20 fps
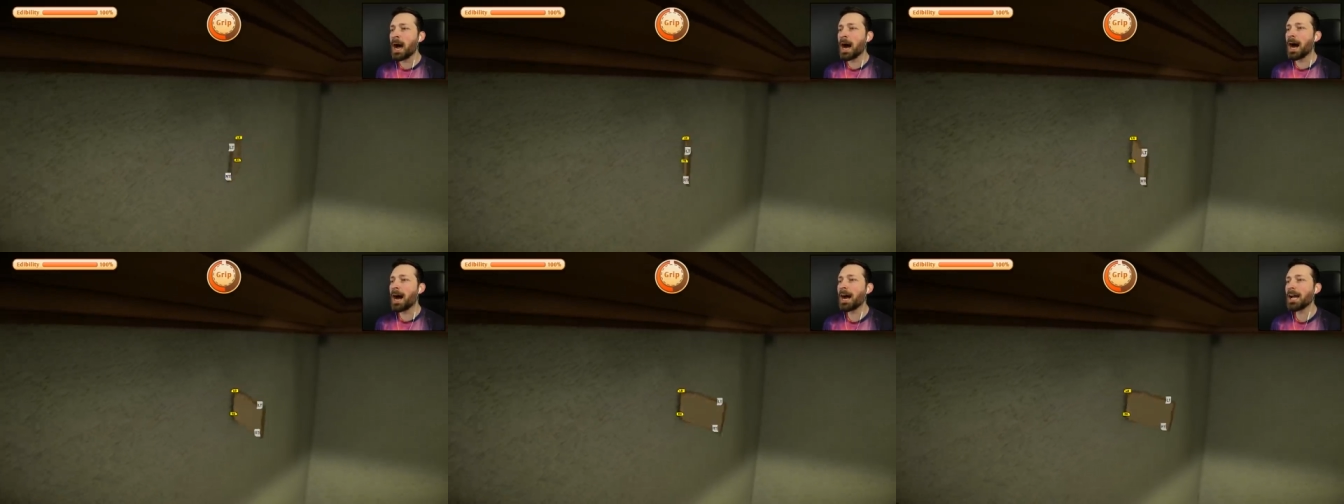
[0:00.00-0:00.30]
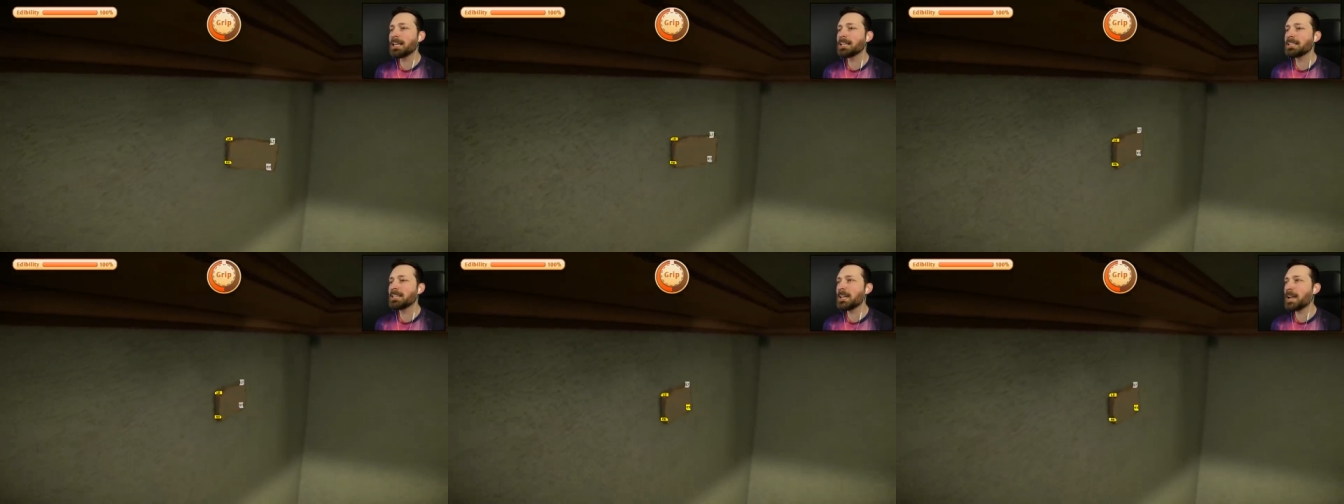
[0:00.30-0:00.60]

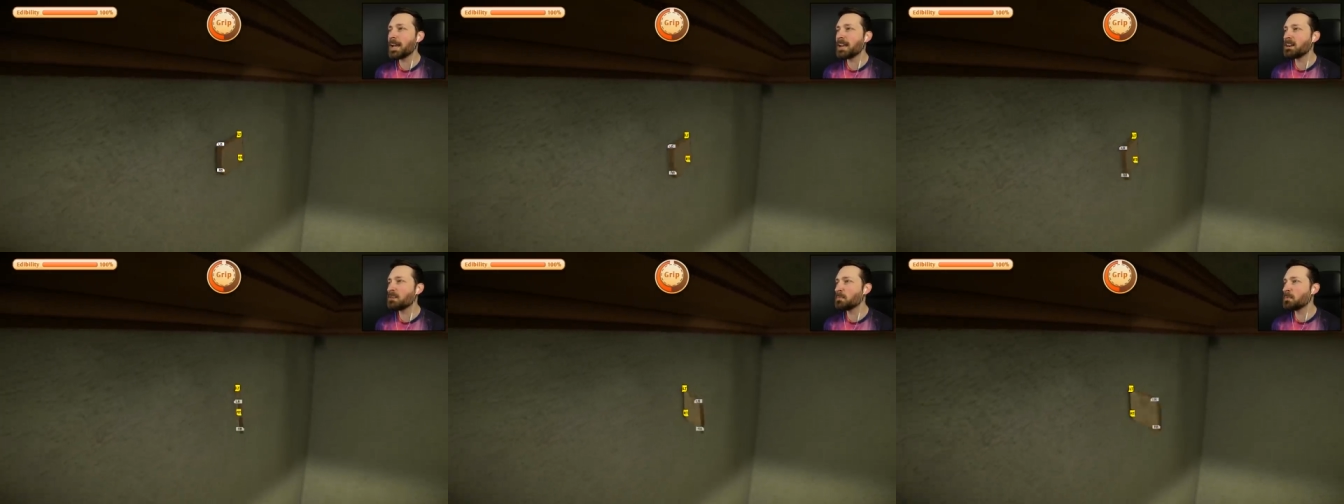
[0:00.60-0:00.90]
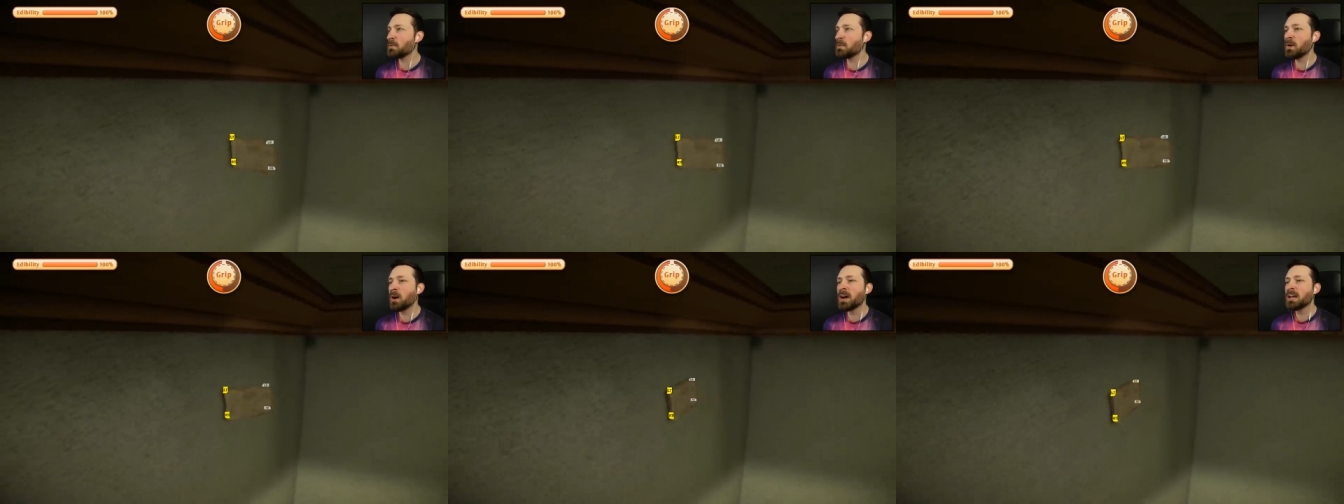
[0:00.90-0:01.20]
highly
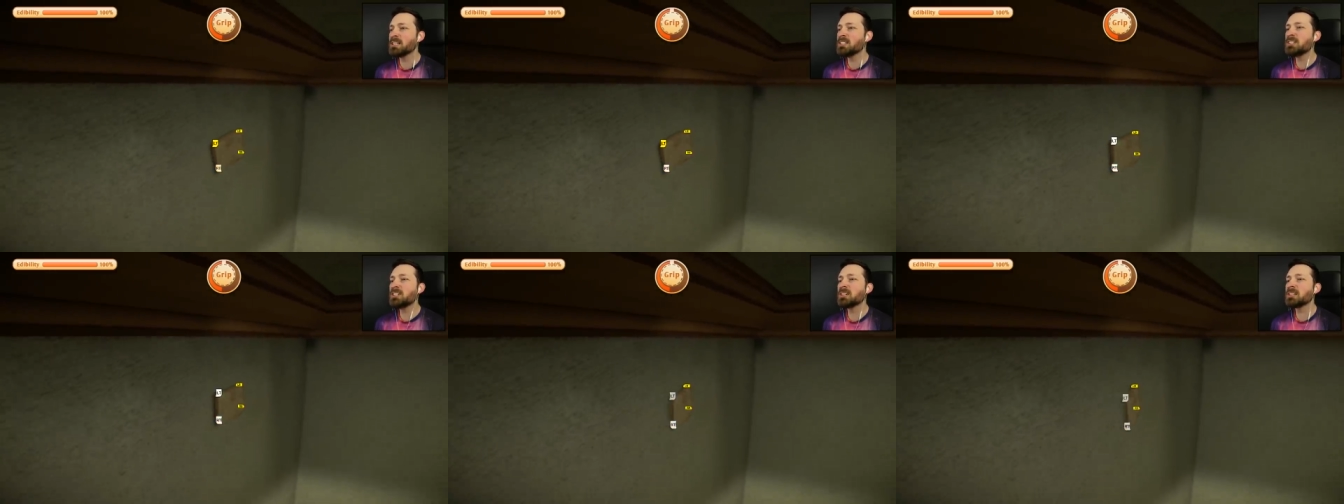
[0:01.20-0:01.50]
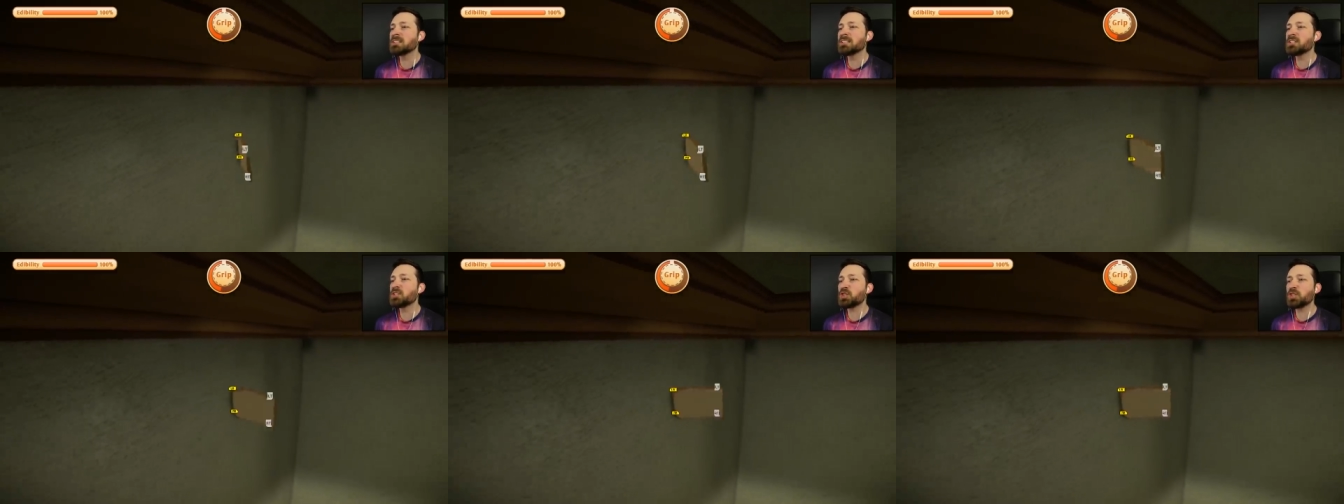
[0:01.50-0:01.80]
edible,
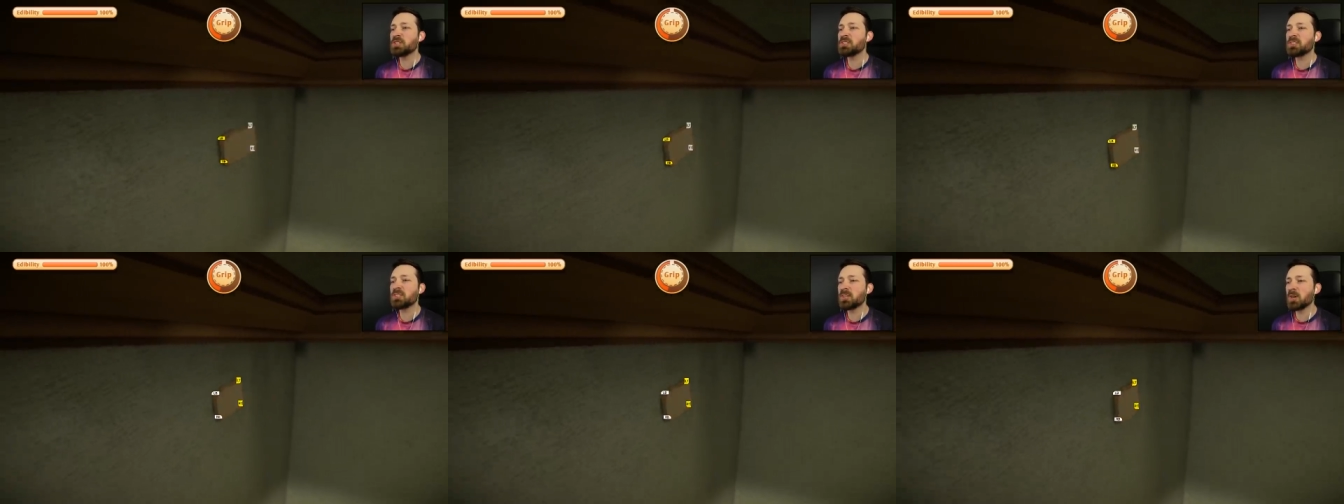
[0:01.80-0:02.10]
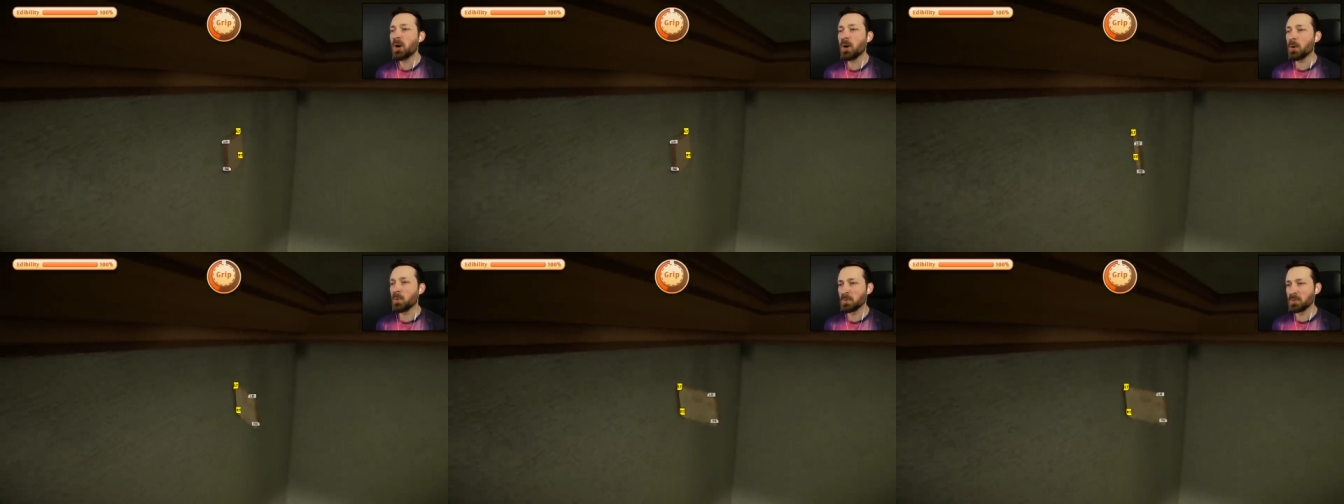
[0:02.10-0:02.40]
delicious
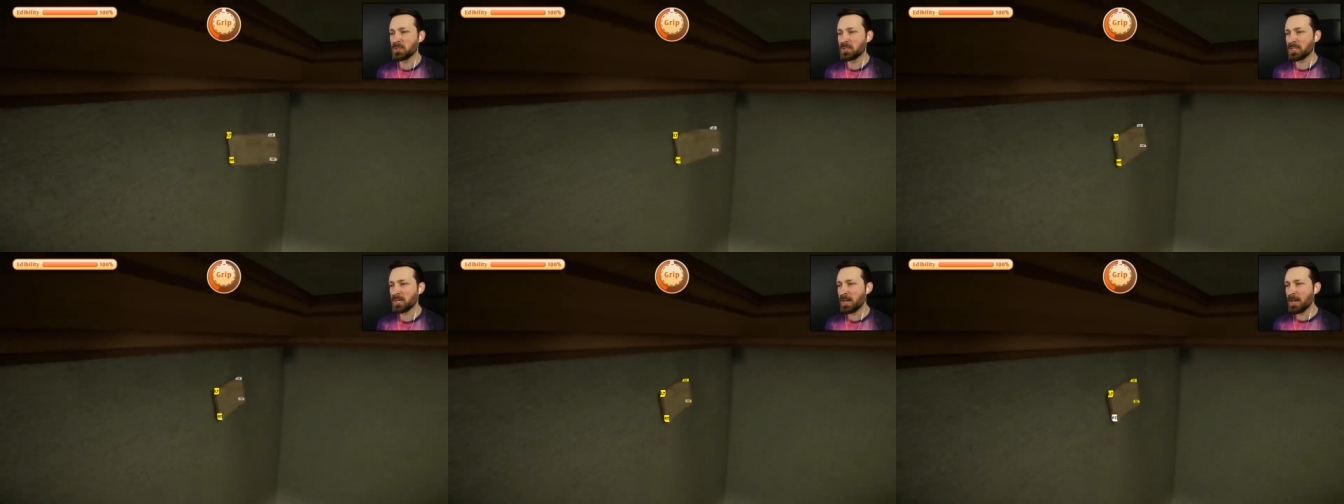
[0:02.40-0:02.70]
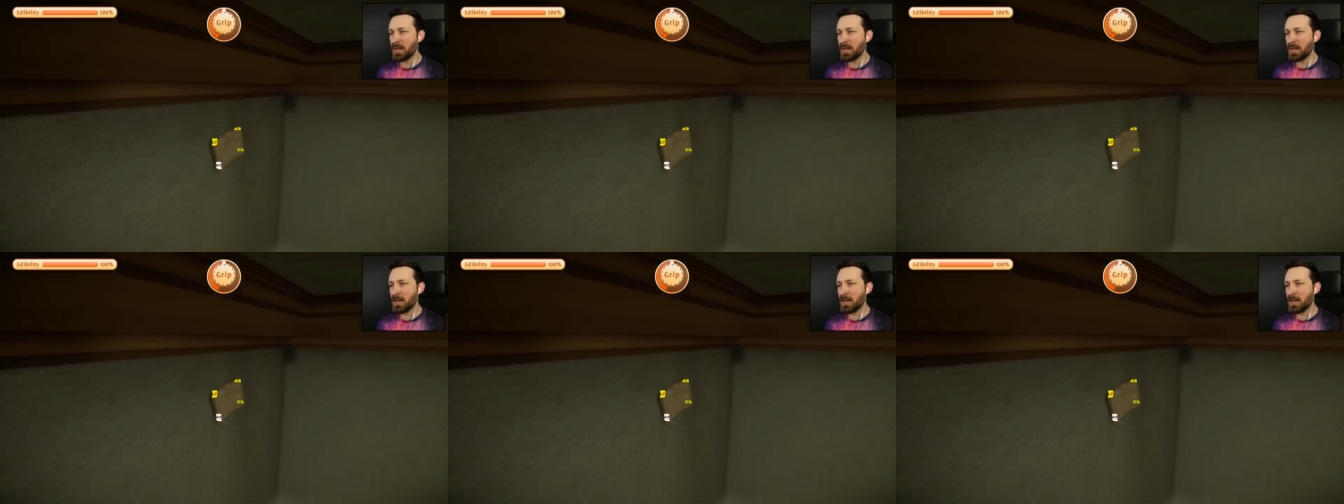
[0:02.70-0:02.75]
toast